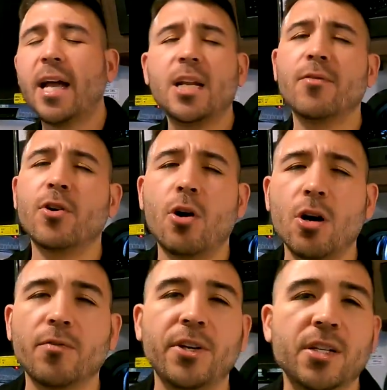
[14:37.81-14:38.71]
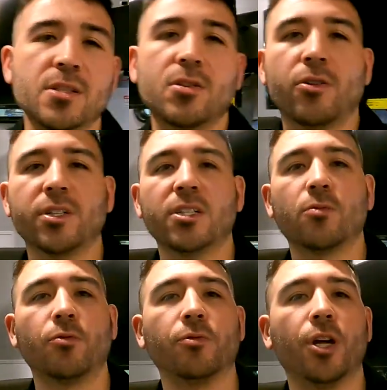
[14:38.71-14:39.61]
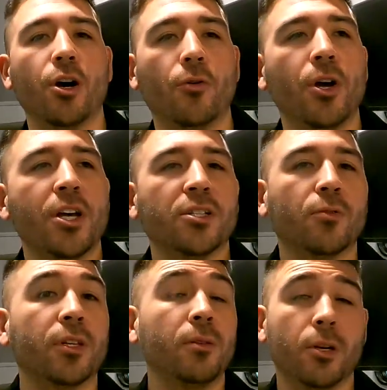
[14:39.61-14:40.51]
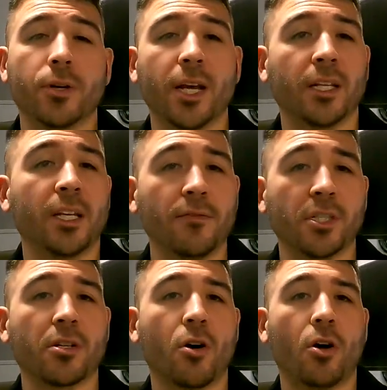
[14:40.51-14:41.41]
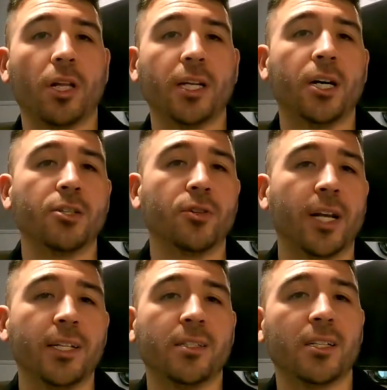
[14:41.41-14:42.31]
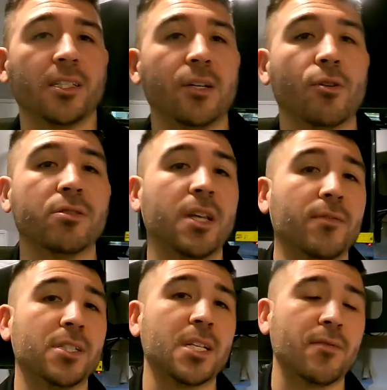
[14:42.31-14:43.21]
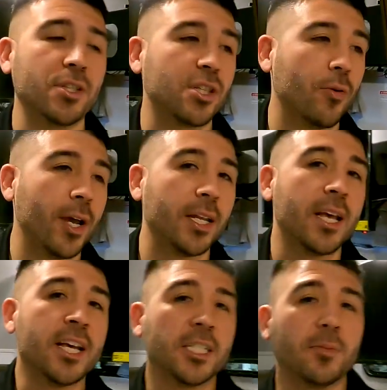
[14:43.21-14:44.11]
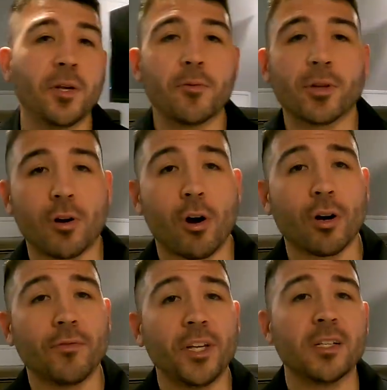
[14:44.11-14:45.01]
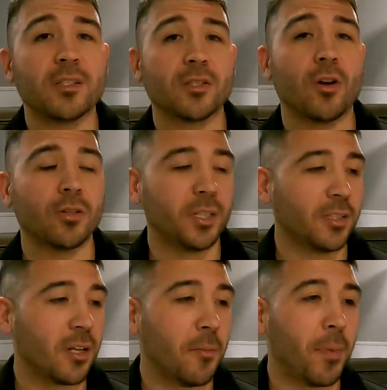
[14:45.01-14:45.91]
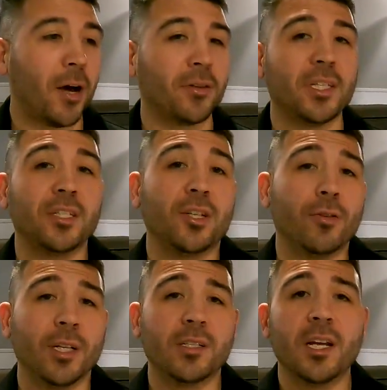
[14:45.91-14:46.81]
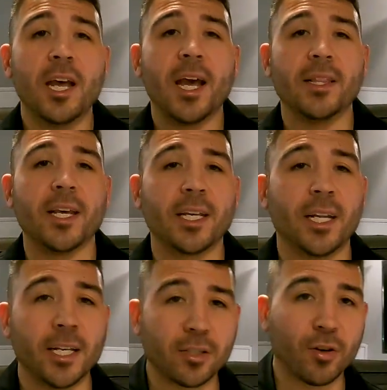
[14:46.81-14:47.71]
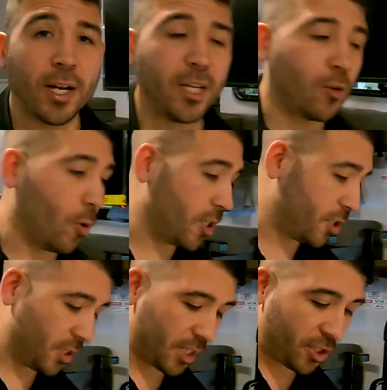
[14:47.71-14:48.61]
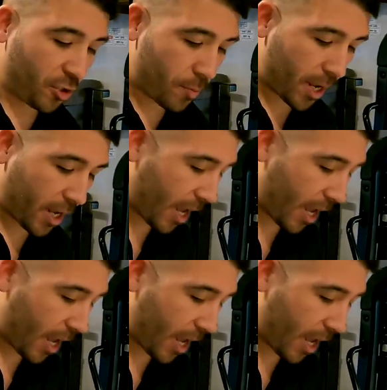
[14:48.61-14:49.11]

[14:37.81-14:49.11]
Any of our RV consultants will know. So, again, give us a call, 800-860-7728. Speak with our RV consultants about these units, and they can answer any questions that you may